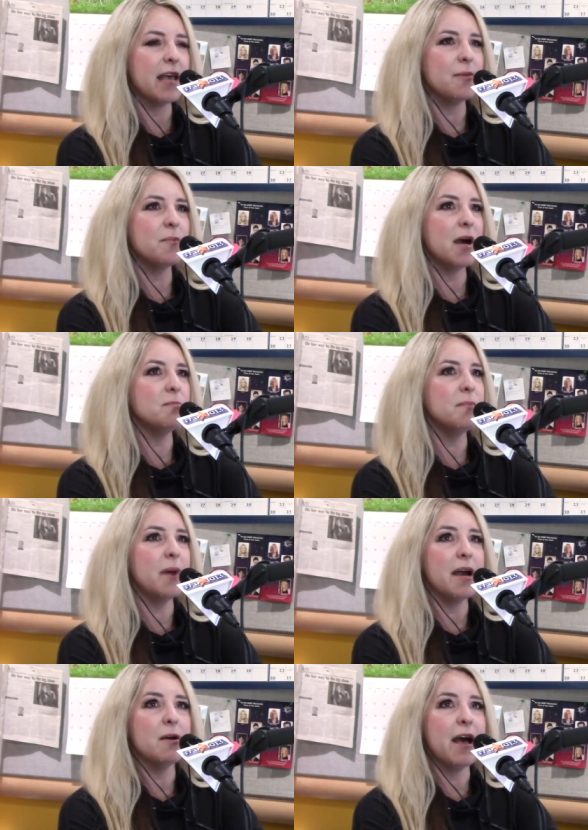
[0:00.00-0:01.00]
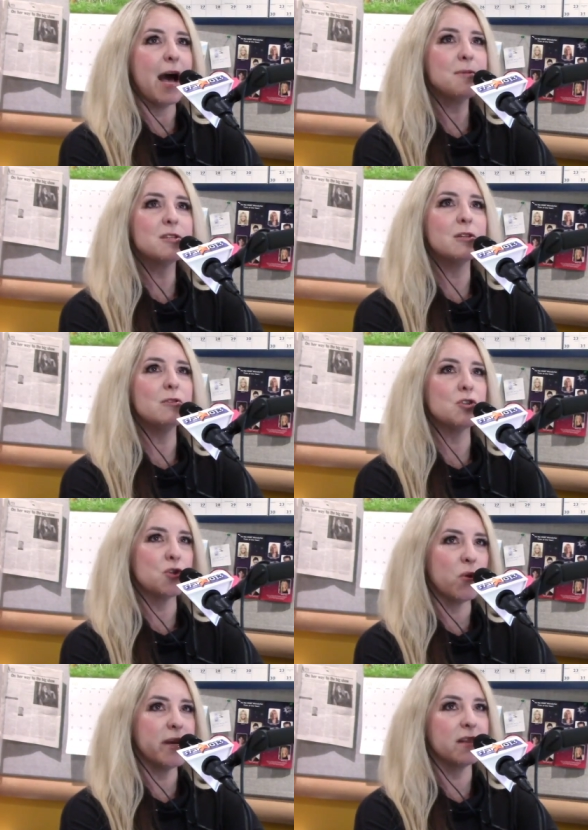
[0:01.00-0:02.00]
My absolute
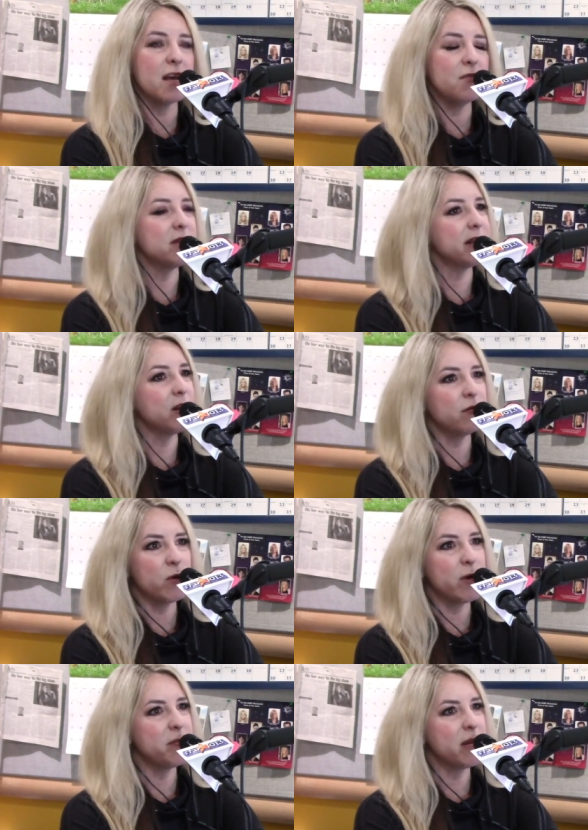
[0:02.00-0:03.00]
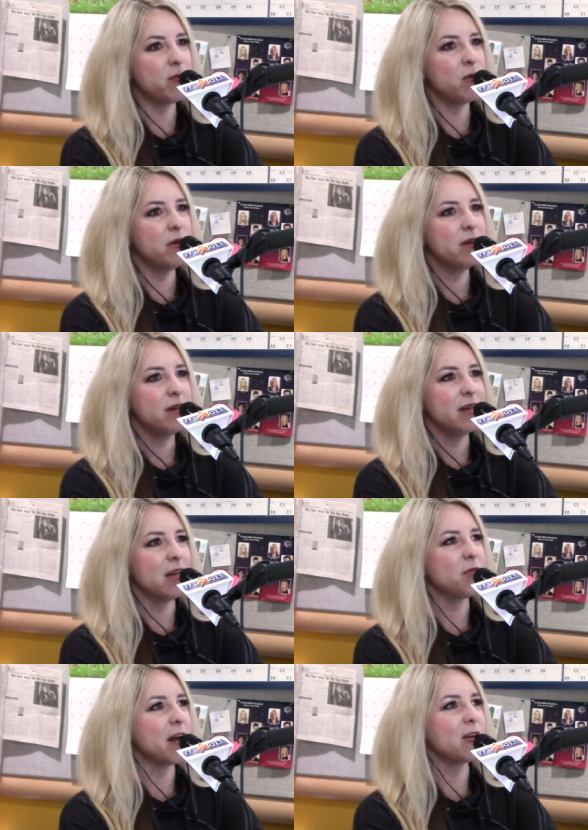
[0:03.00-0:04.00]
joy in life is interviewing people.
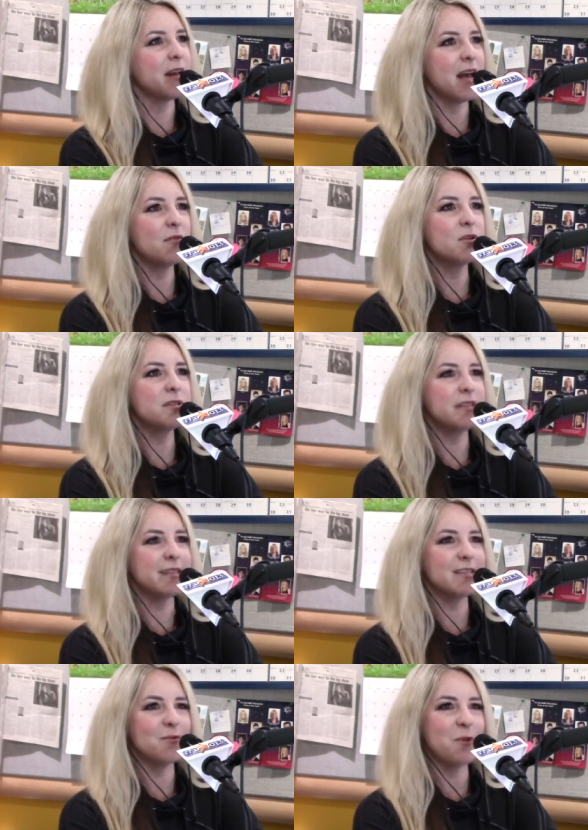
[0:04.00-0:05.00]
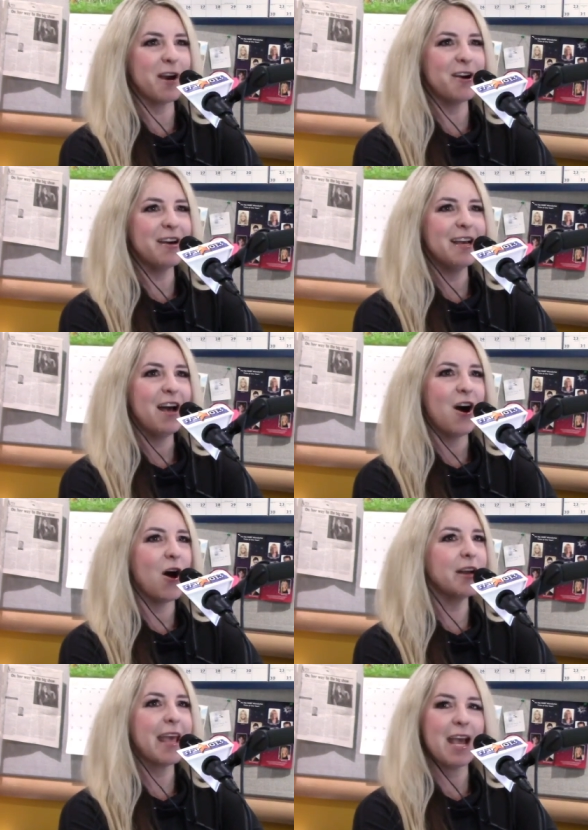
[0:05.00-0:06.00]
If I could ever sit somewhere
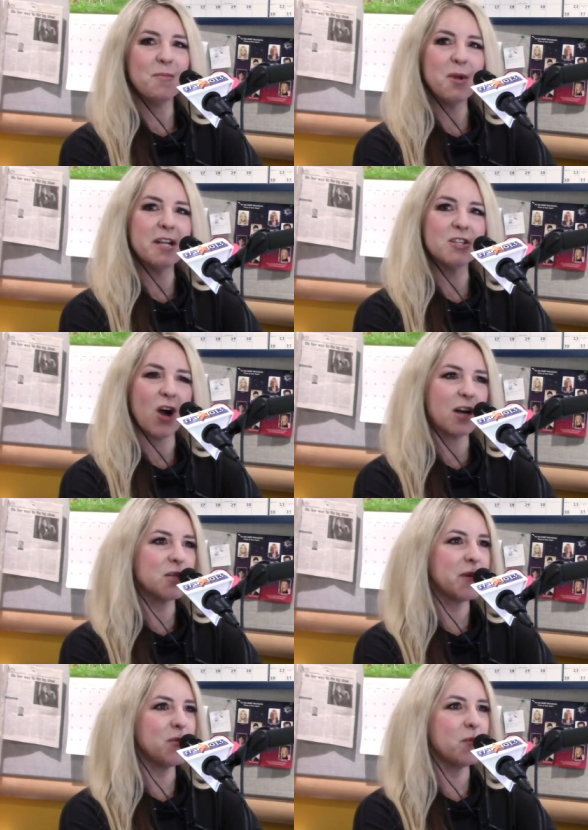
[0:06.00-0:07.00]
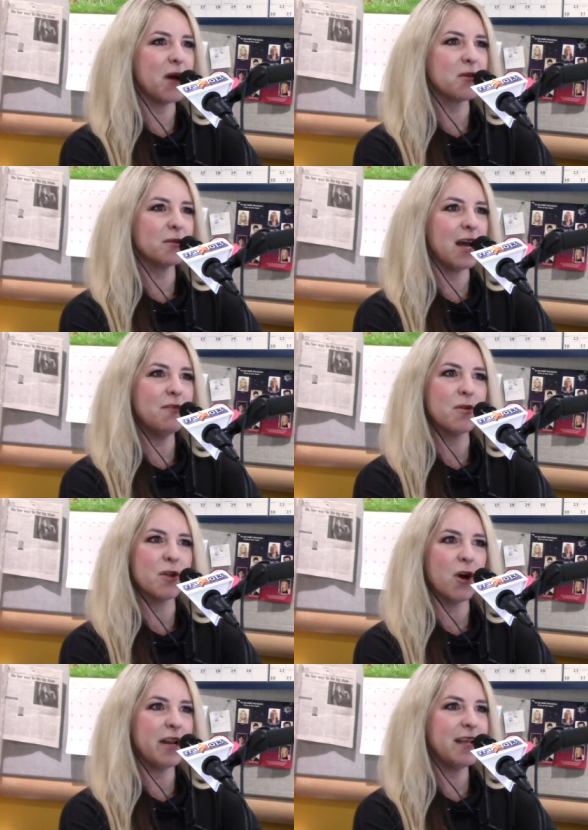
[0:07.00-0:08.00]
on camera and talk to people about their life with
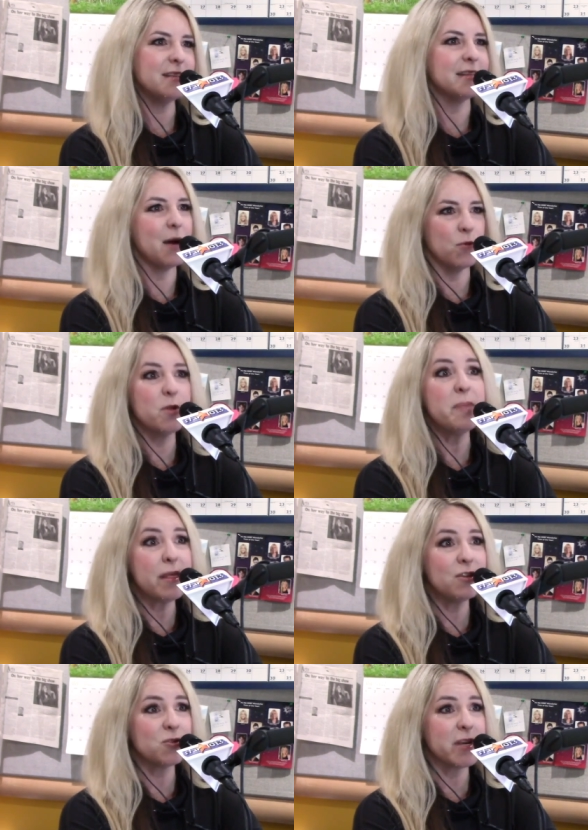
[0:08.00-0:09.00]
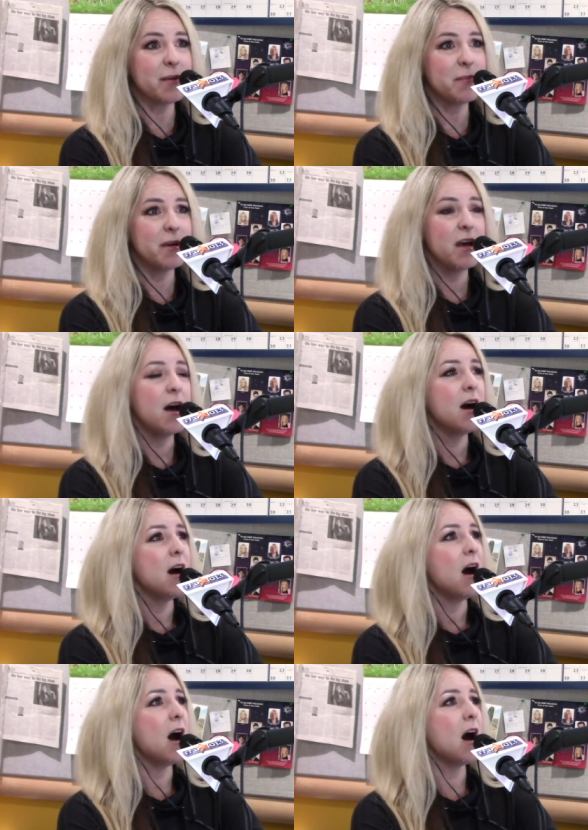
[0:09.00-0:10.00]
an audience, that would be the dream.
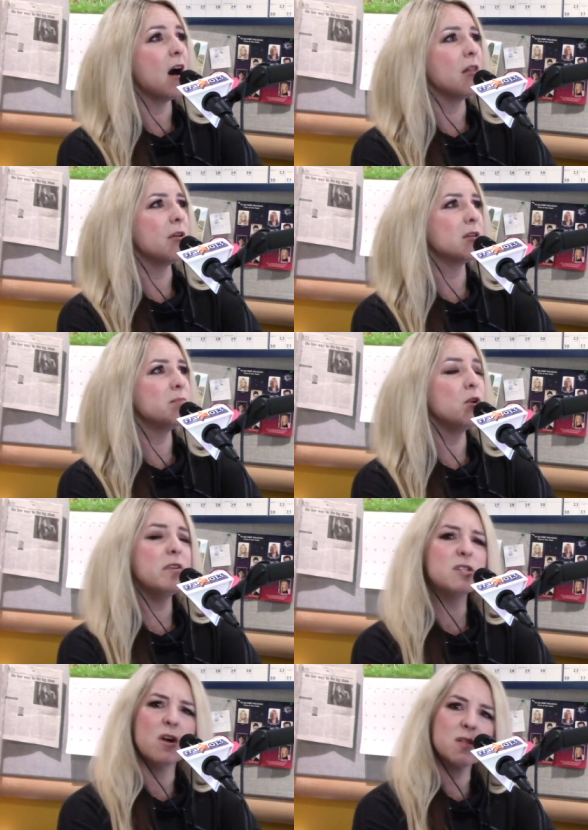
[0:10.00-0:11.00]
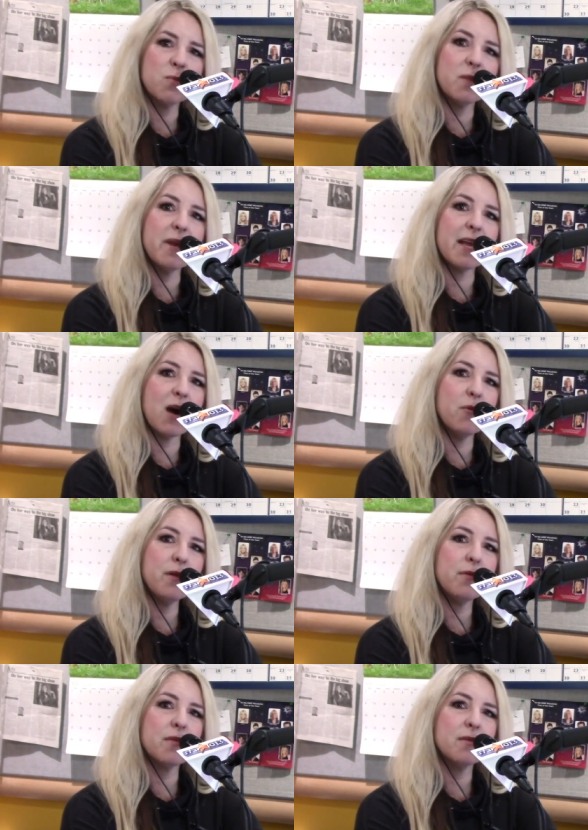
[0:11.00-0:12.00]
There's movie stars I want to make out with.